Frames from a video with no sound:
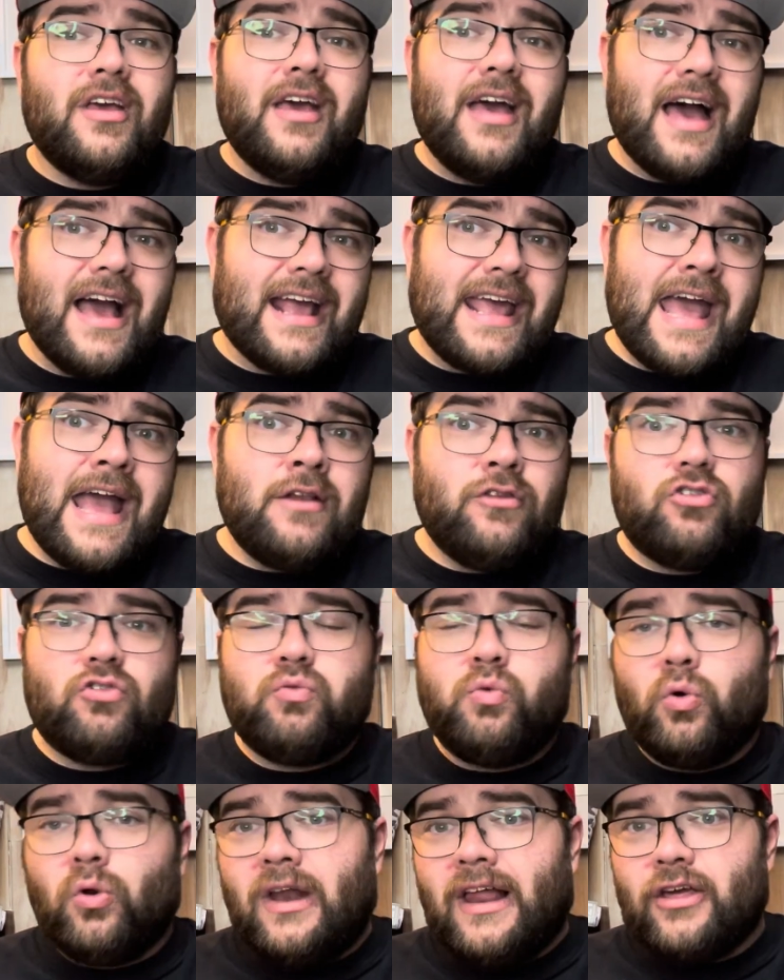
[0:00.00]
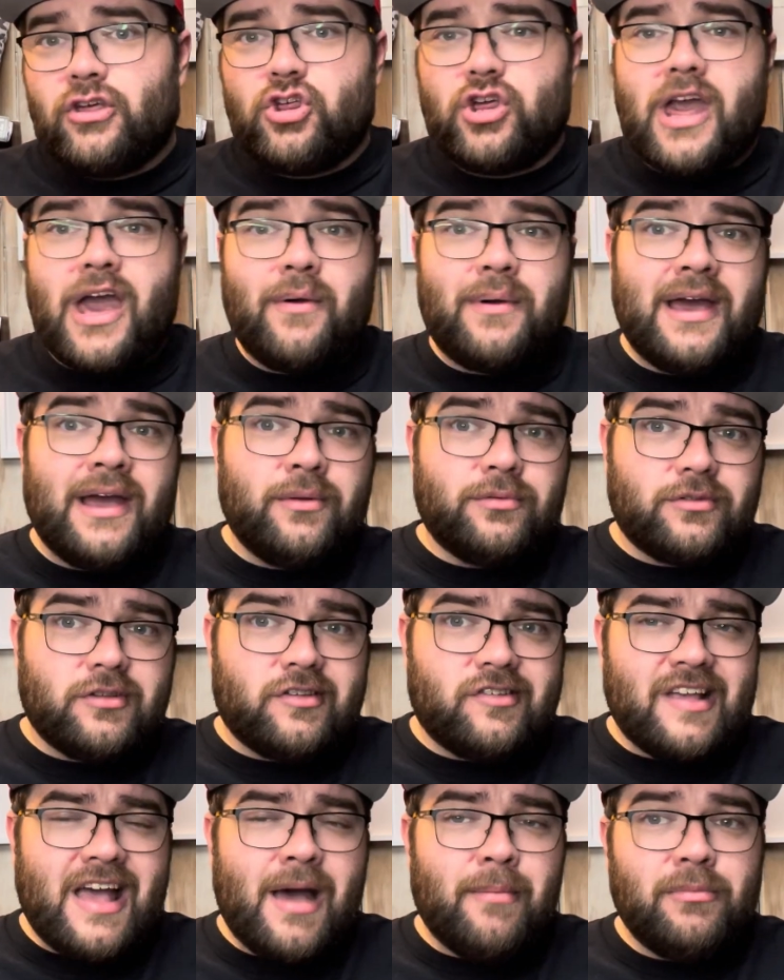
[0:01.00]
Again, just one last shout out to
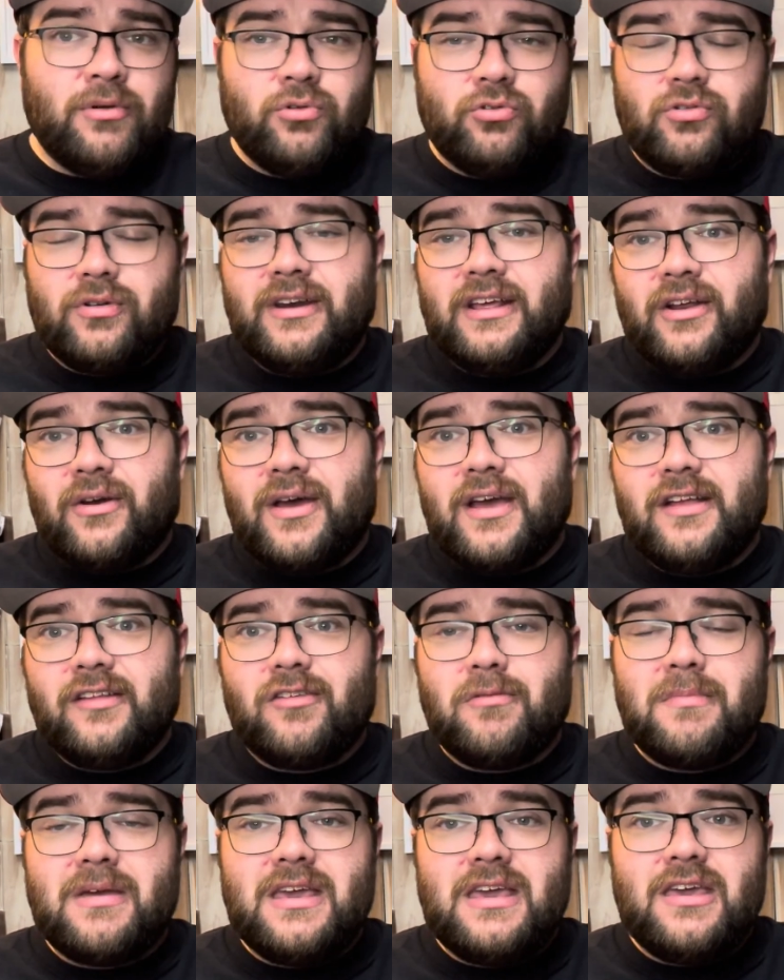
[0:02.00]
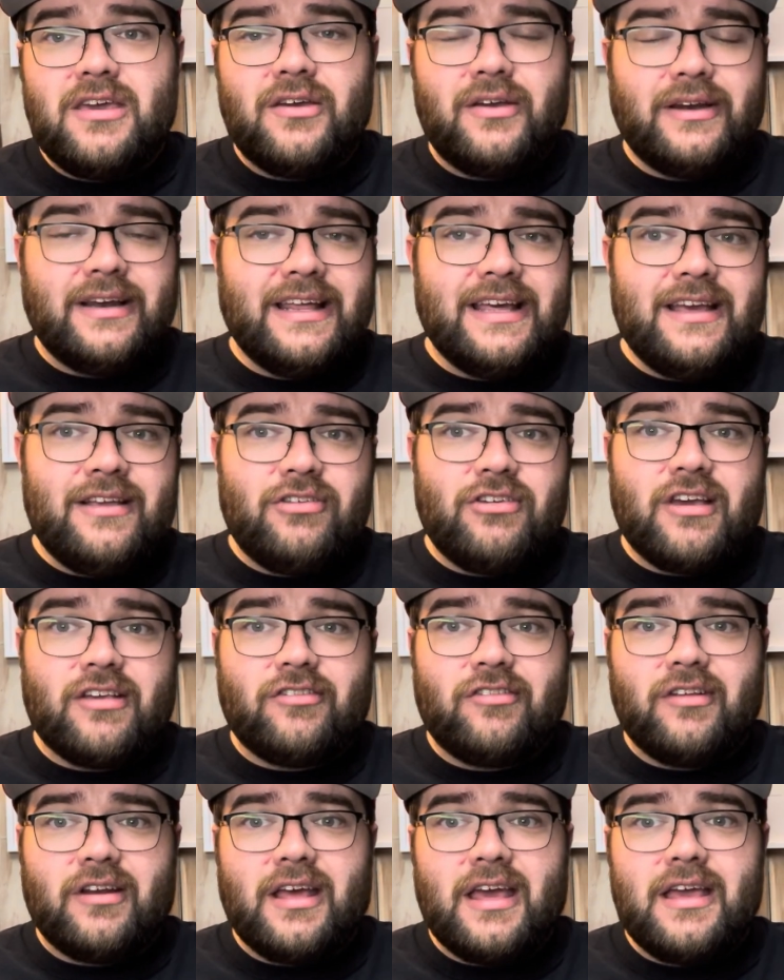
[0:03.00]
Sam. It was really great to meet you in Leeds
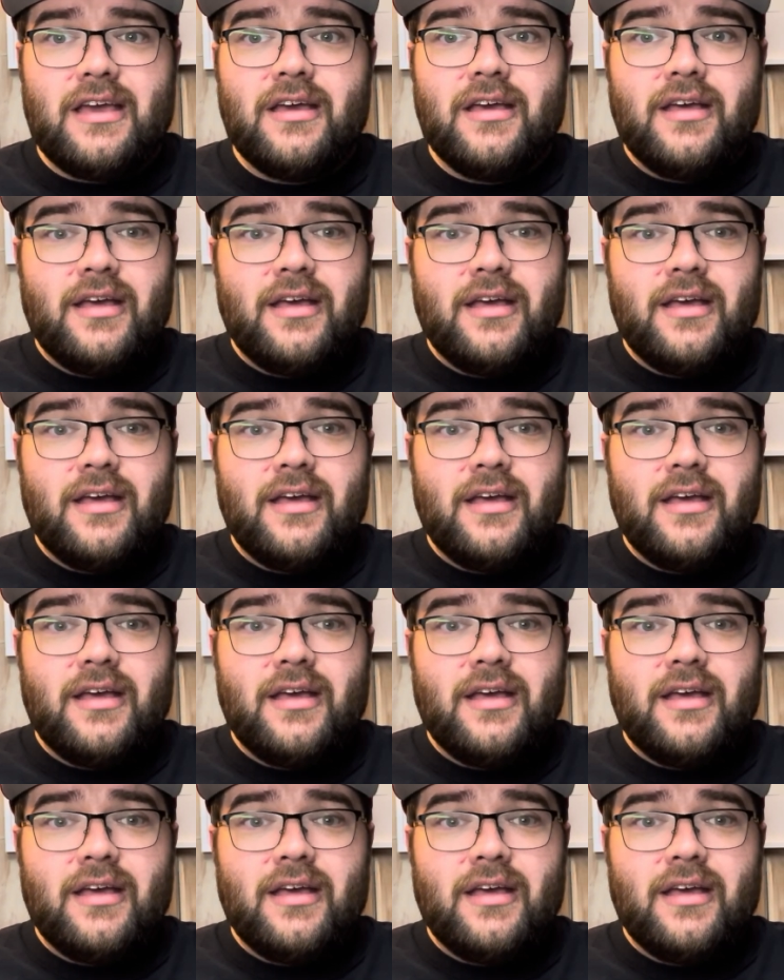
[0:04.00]
yesterday.